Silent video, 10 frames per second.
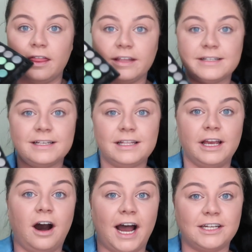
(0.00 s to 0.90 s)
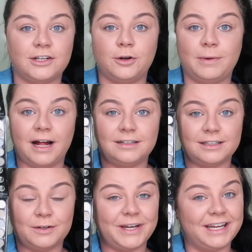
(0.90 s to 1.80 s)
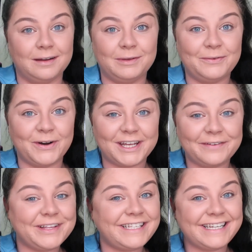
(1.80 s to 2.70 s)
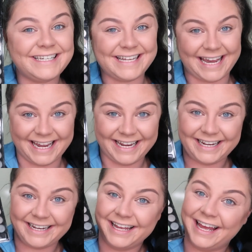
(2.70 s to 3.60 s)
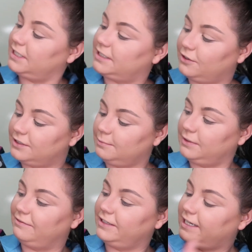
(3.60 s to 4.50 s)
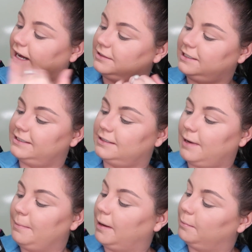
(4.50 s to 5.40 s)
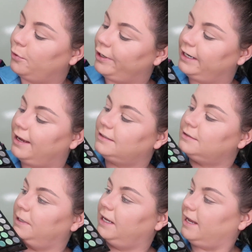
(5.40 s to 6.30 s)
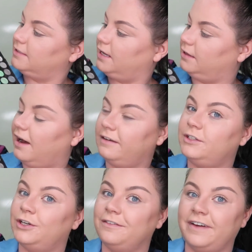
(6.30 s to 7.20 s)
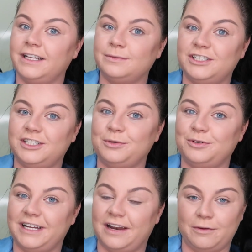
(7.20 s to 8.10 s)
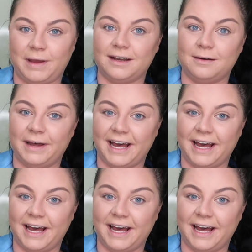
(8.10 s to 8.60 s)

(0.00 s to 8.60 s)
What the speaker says: This is the eyeshadow palette that we're going to be working with today. It's got some lovely colours, as my mum pointed out to me as I laughed in her face when she pulled it out of her makeup